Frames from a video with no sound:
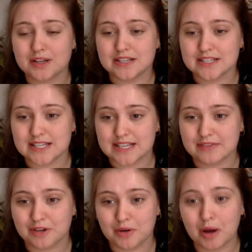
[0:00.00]
as I say,
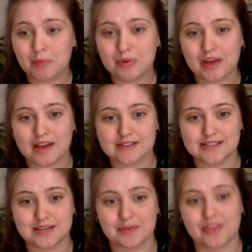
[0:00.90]
follow up and
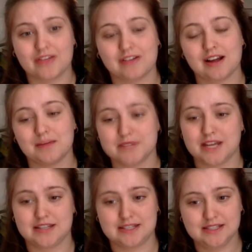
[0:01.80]
see whether there are any
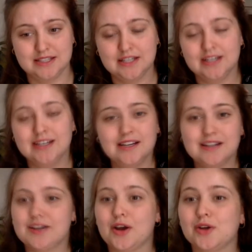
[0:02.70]
updates.
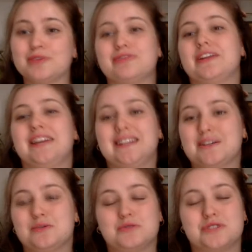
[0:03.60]
Hopefully
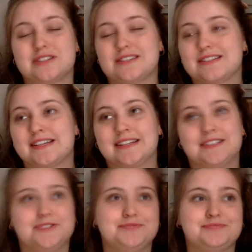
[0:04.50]
they're all just
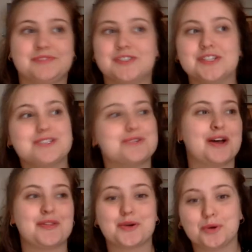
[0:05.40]

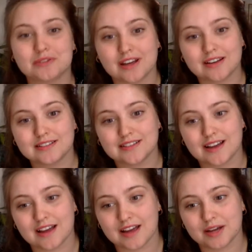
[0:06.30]
around the corner.
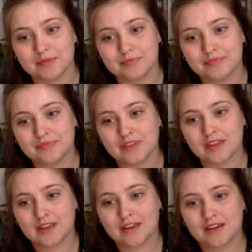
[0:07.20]

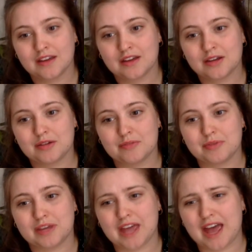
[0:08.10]

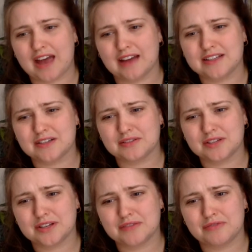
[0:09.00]
But yeah, I
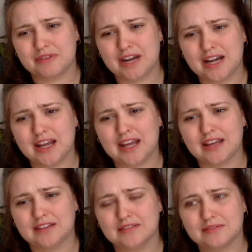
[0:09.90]
don't
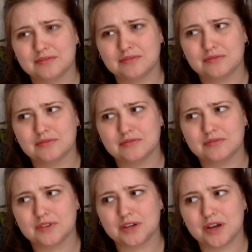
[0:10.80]
really
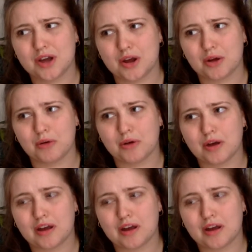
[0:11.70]
know